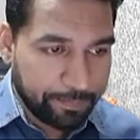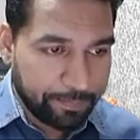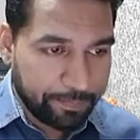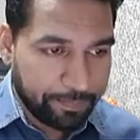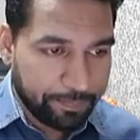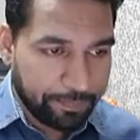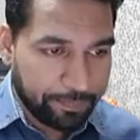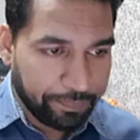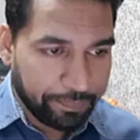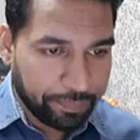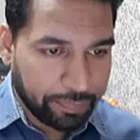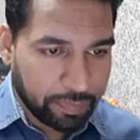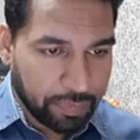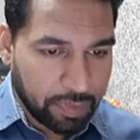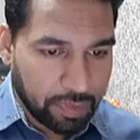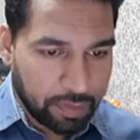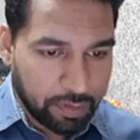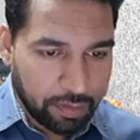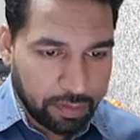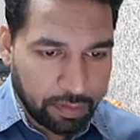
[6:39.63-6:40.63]

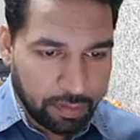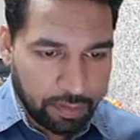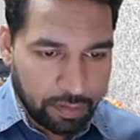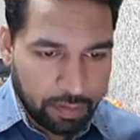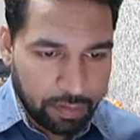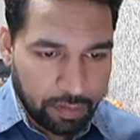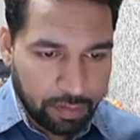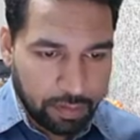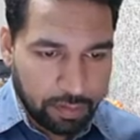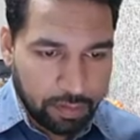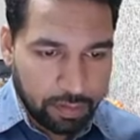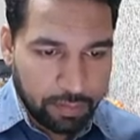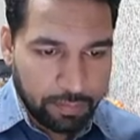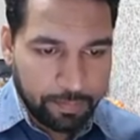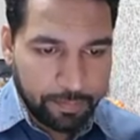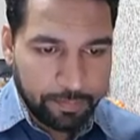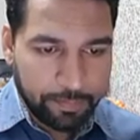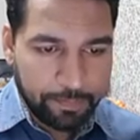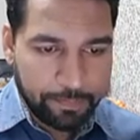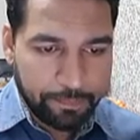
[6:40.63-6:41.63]

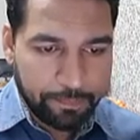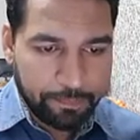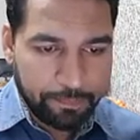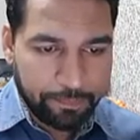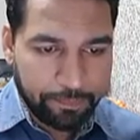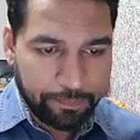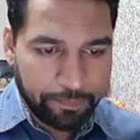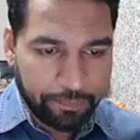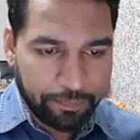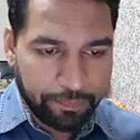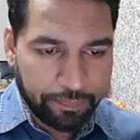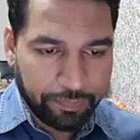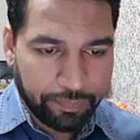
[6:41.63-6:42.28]
Nobody speaks.